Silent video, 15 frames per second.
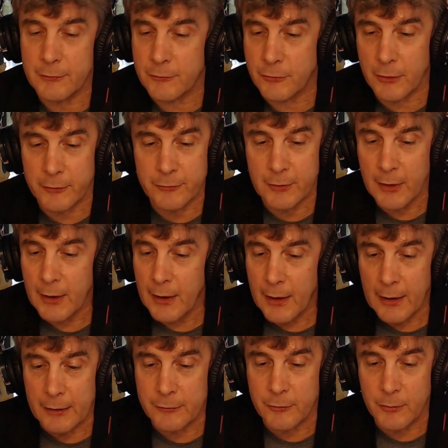It's just,
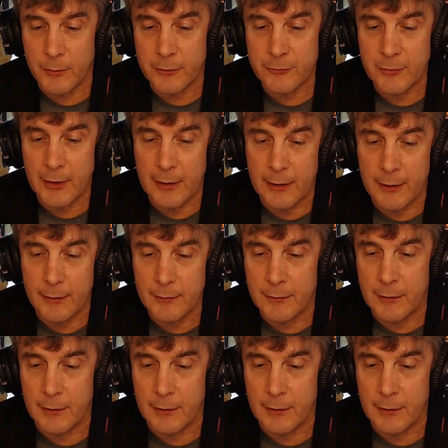as you were saying,